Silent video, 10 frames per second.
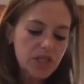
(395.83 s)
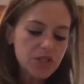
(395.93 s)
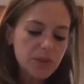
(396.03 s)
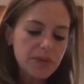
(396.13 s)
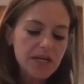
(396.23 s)

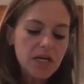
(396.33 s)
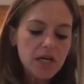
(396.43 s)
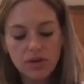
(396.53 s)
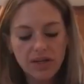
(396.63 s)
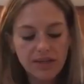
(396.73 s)
So anyway,
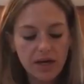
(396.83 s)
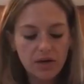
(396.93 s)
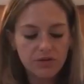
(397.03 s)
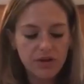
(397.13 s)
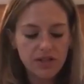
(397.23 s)
got that
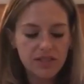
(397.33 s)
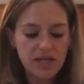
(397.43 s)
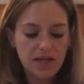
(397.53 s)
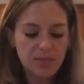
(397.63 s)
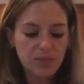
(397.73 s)
all frothed
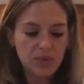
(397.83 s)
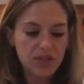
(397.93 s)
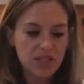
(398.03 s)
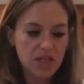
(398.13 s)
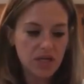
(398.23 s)
up with
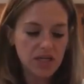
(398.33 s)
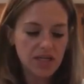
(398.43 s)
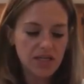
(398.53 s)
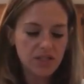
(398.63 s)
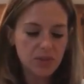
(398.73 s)
the salt in
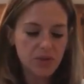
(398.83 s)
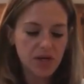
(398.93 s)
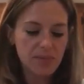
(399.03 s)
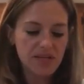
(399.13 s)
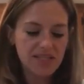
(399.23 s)
it, so we're
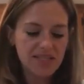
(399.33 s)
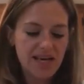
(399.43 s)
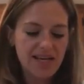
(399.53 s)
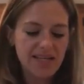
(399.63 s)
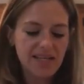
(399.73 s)
gonna mix
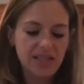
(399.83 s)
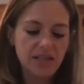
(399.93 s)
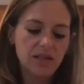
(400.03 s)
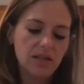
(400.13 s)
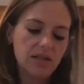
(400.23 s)
that in.